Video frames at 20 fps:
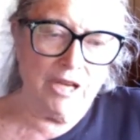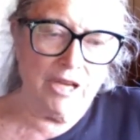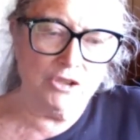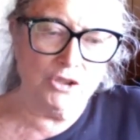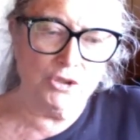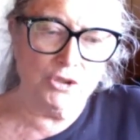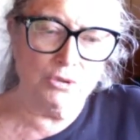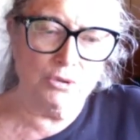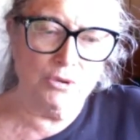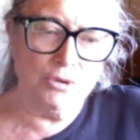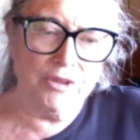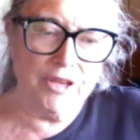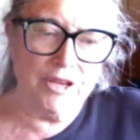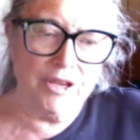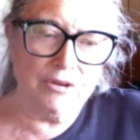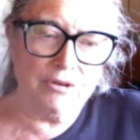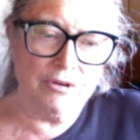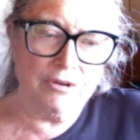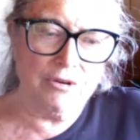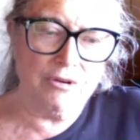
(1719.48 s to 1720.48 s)
sure
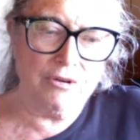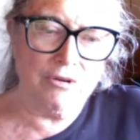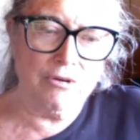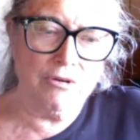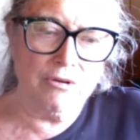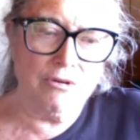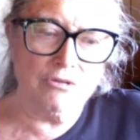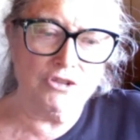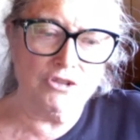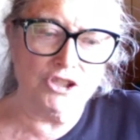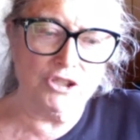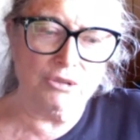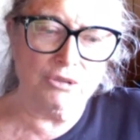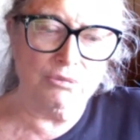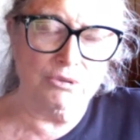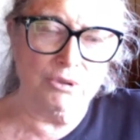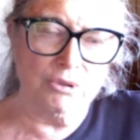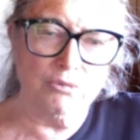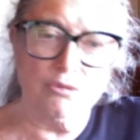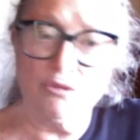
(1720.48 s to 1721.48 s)
that her
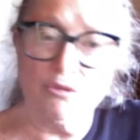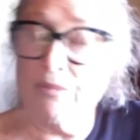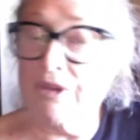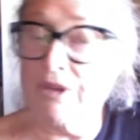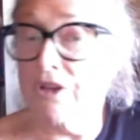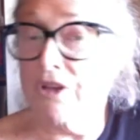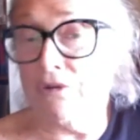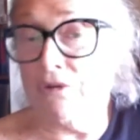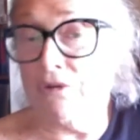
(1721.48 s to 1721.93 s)
children would be your